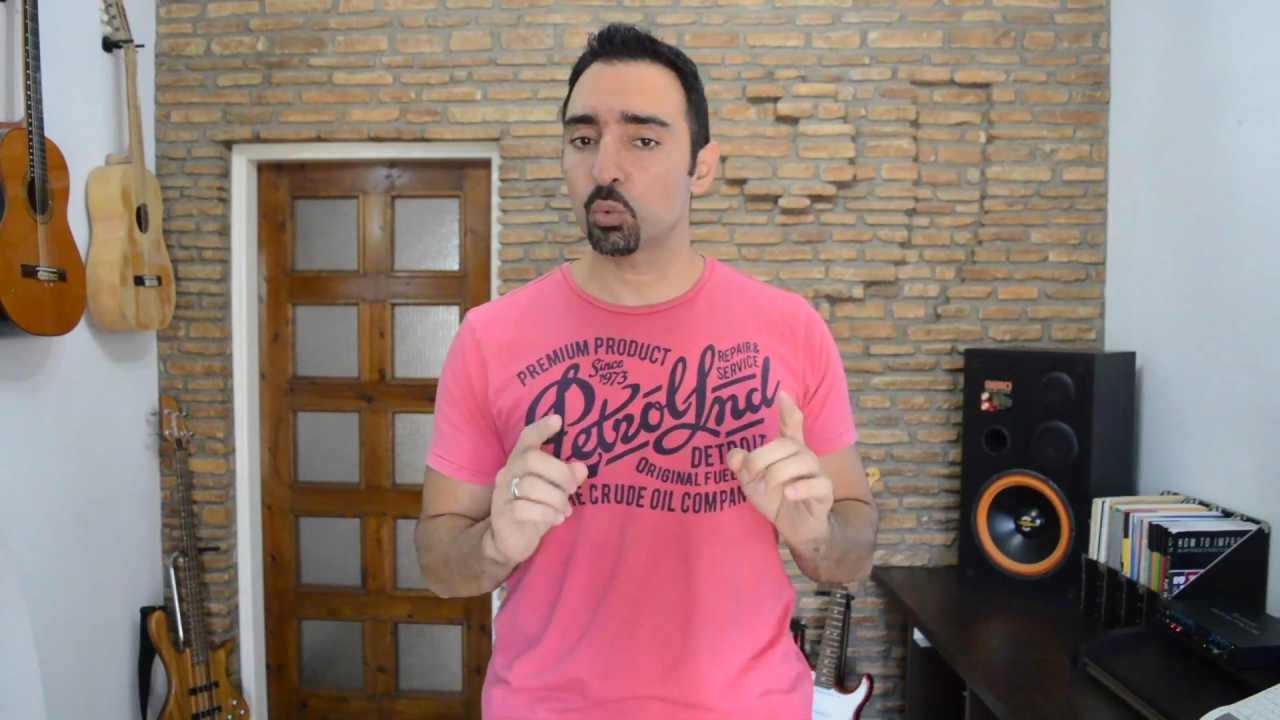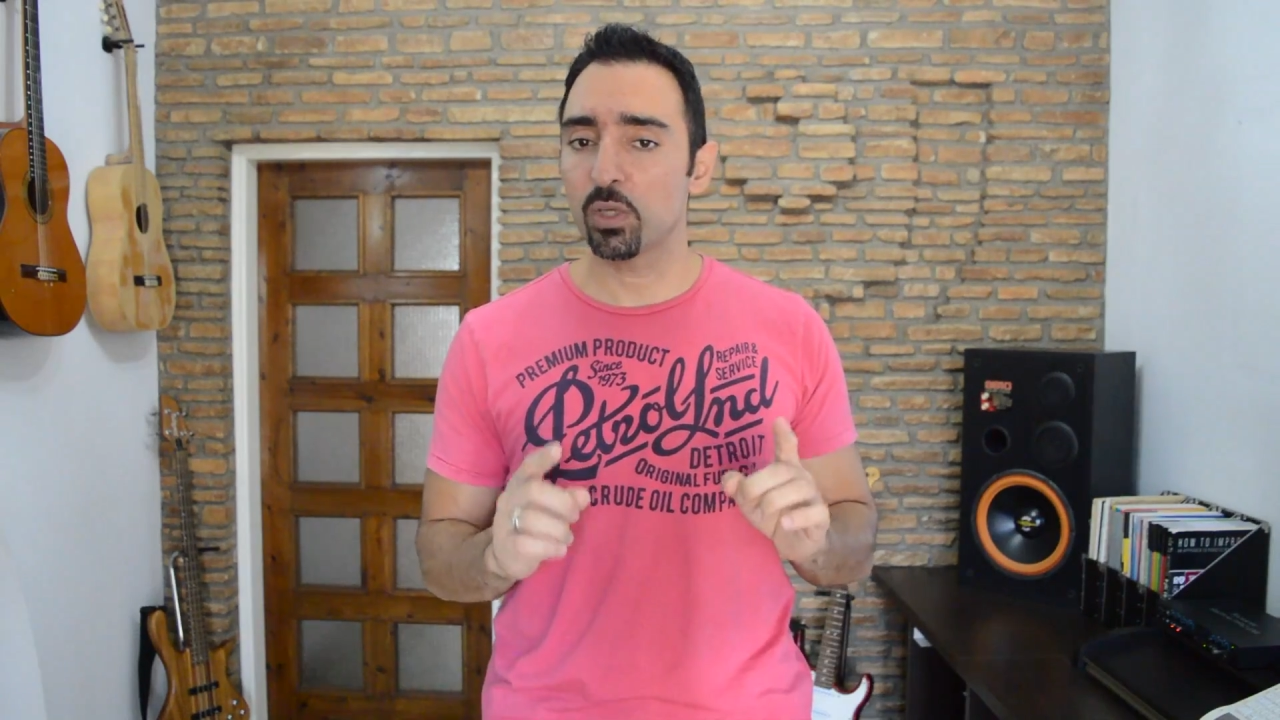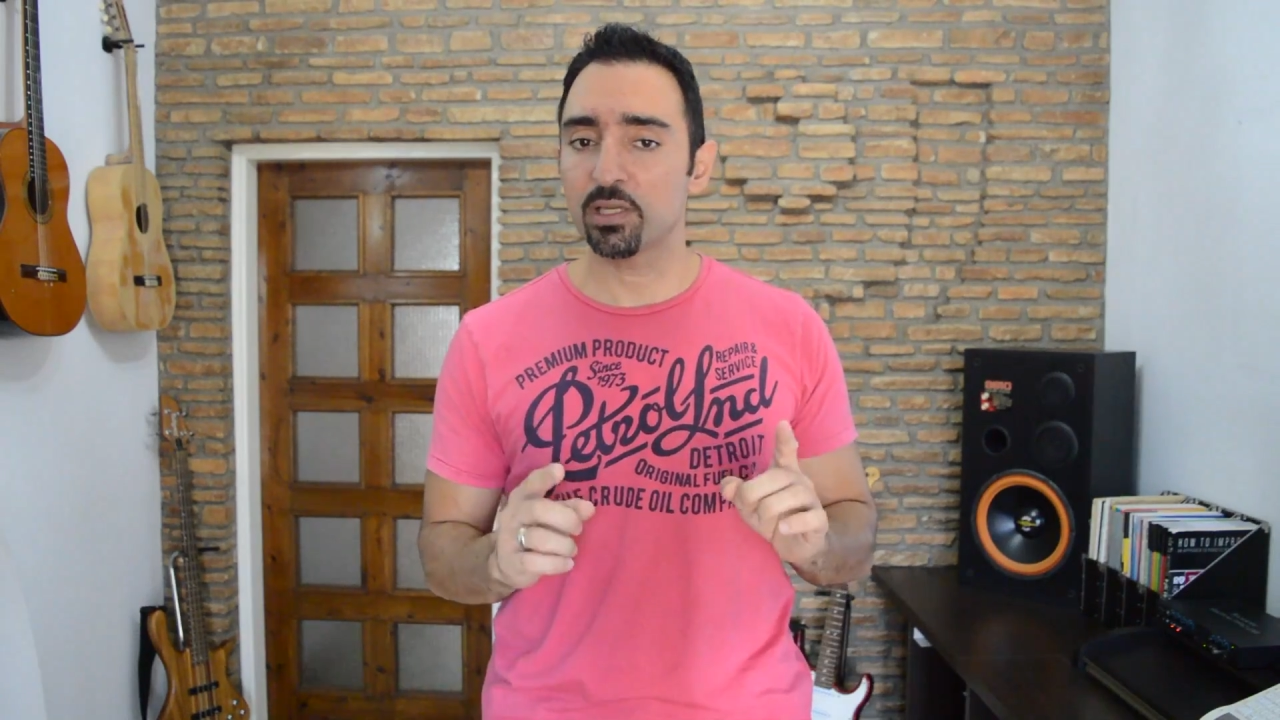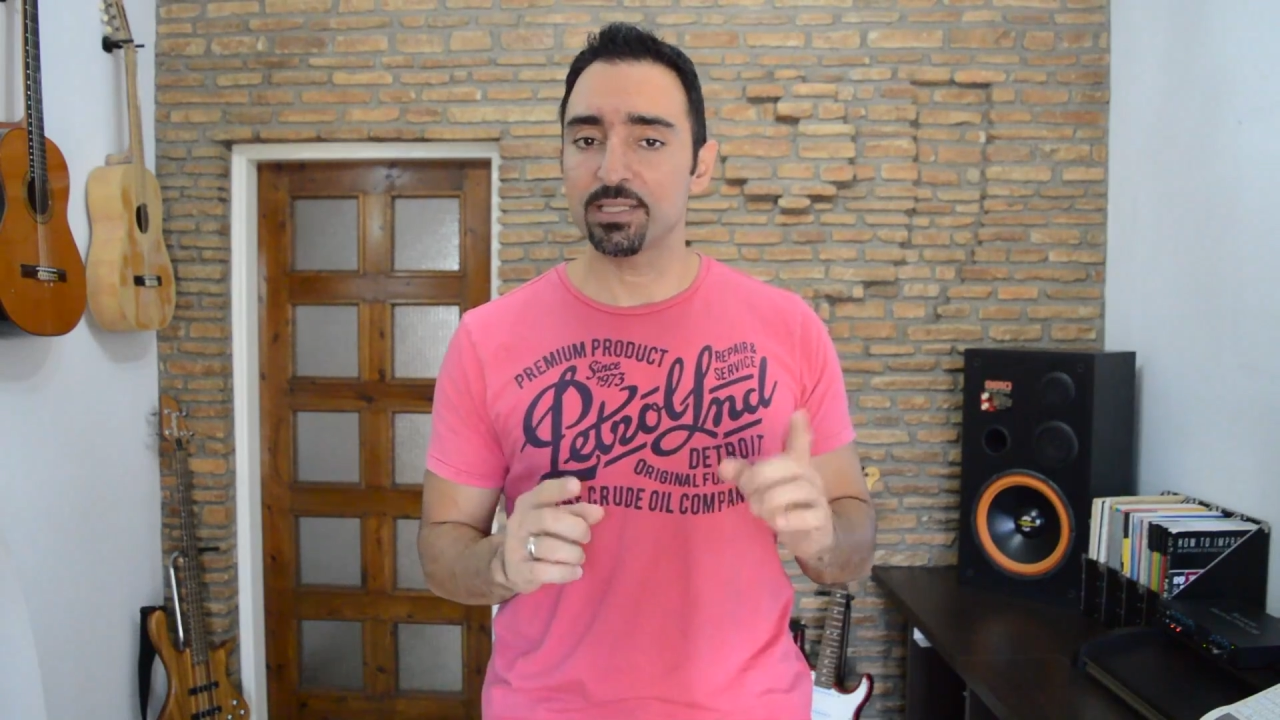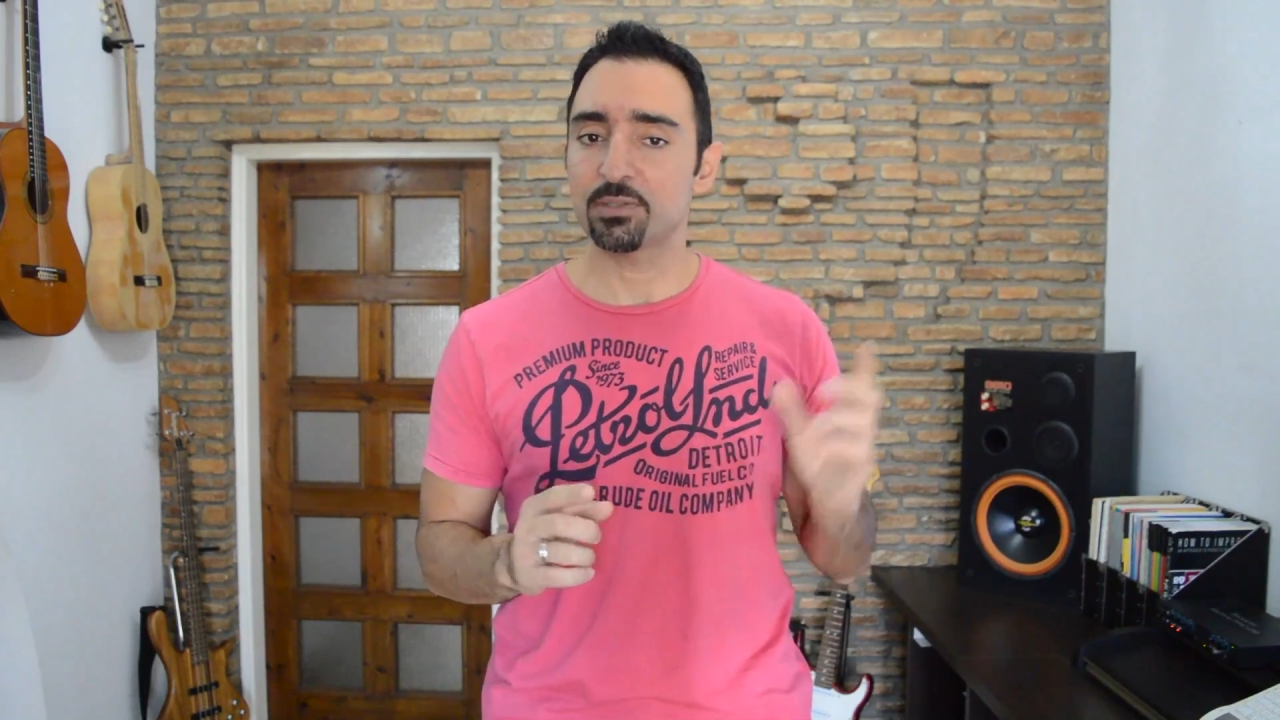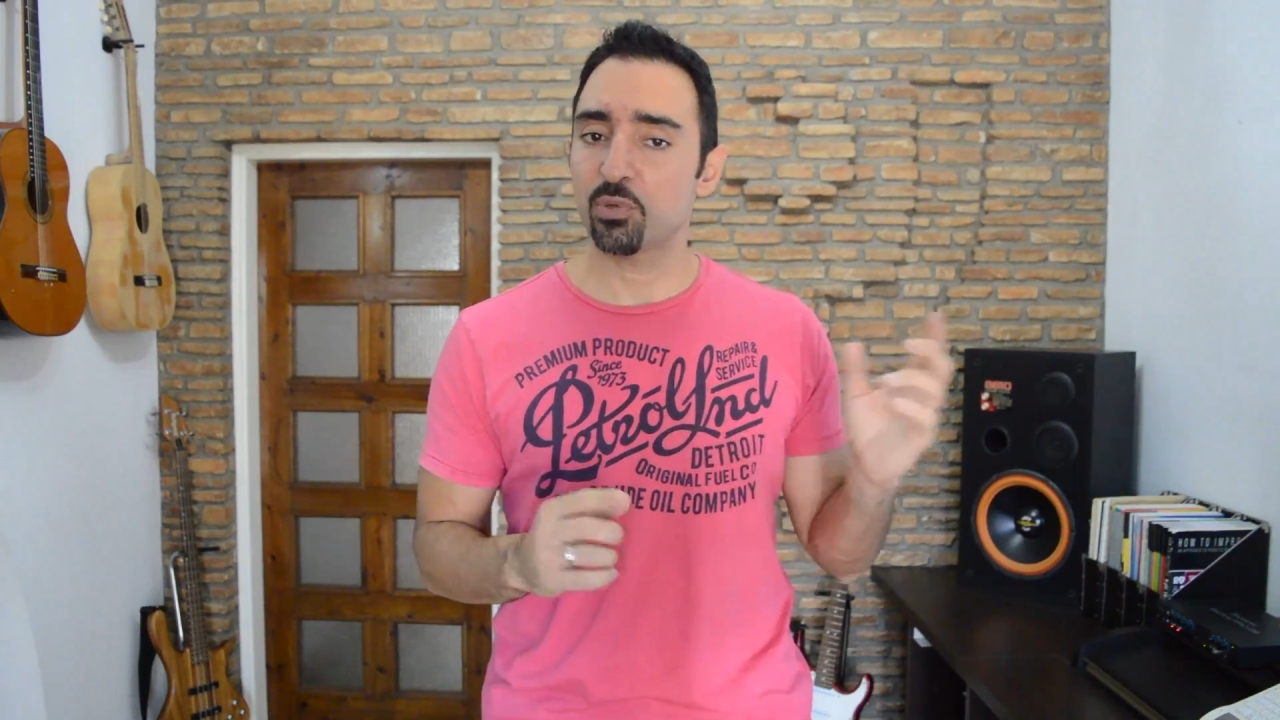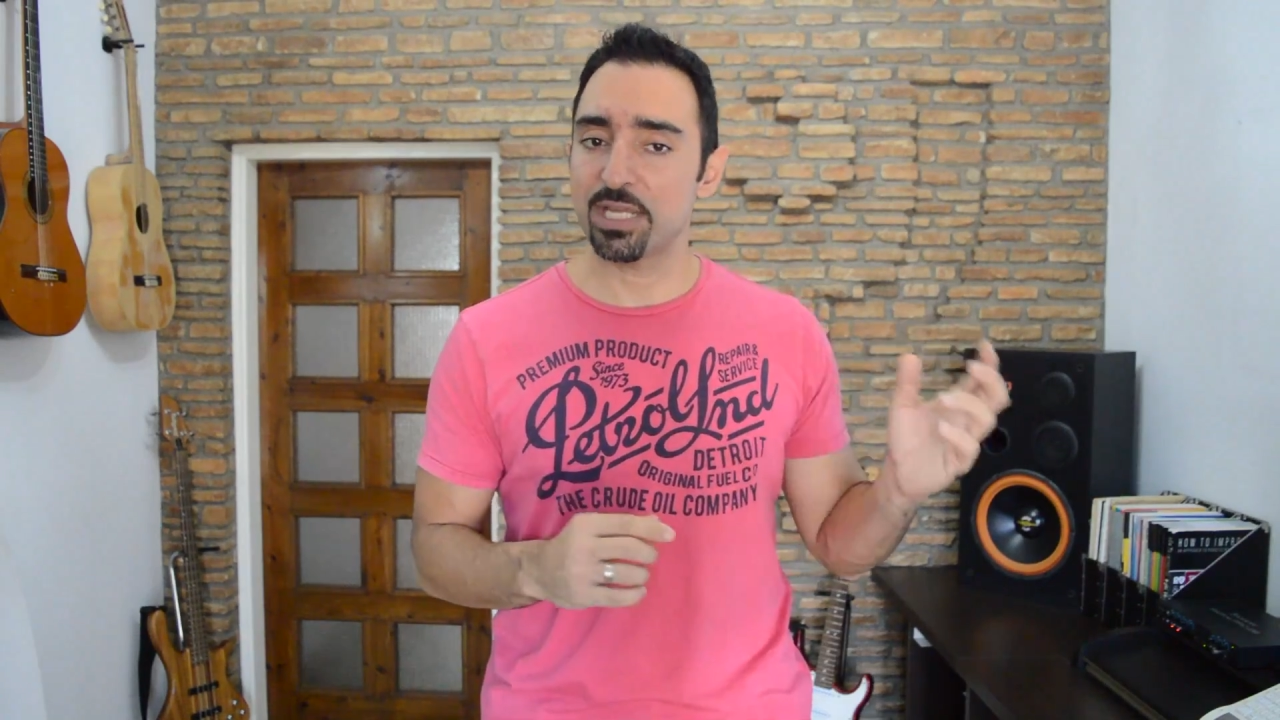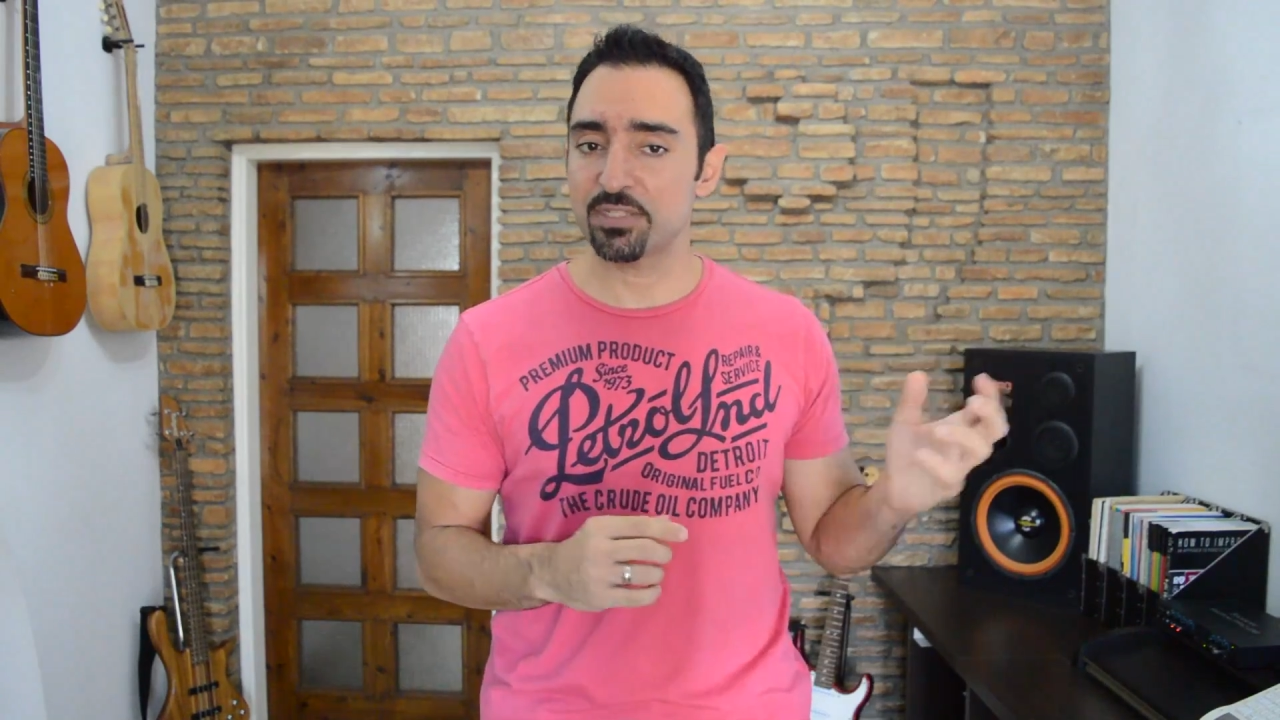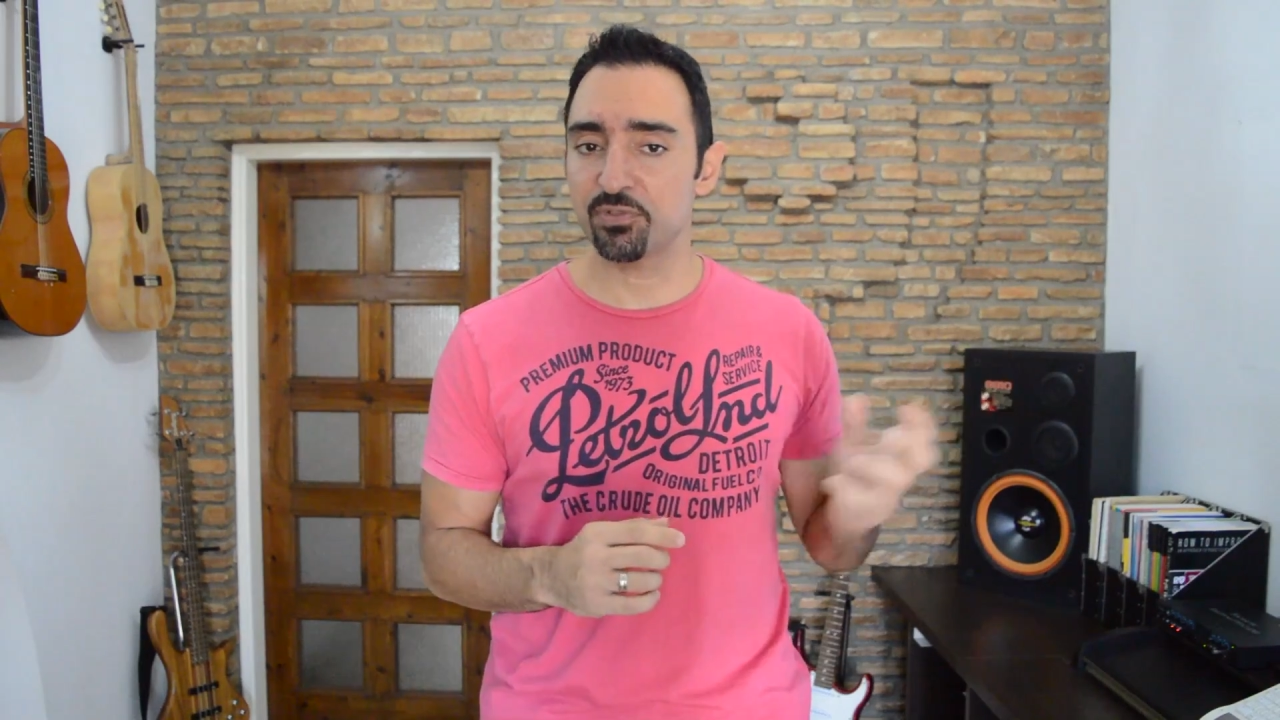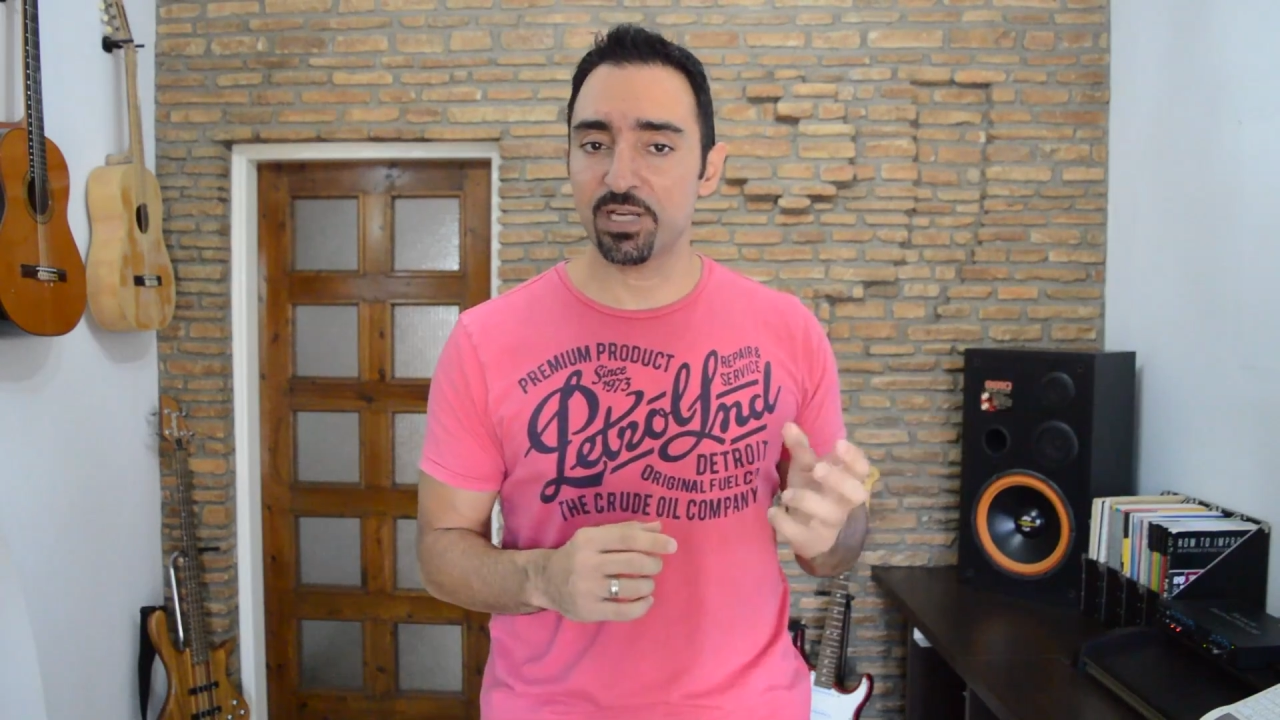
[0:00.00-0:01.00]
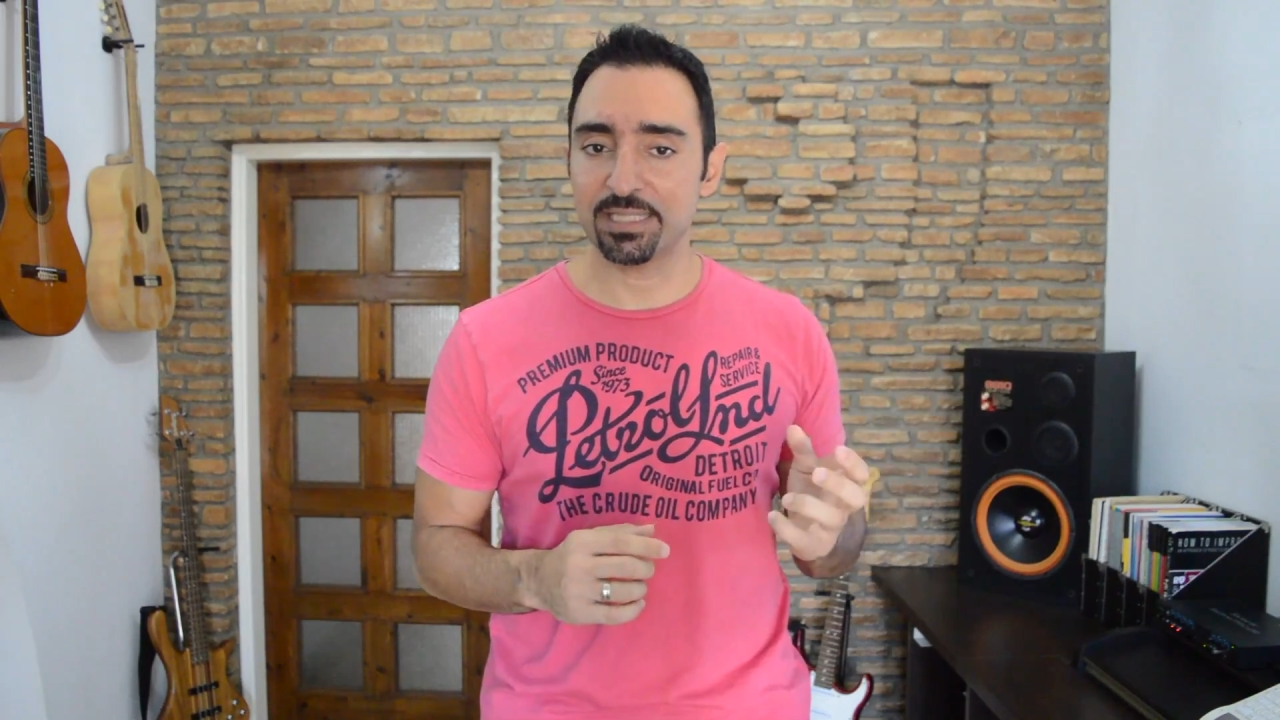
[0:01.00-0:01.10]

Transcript: quickly transfer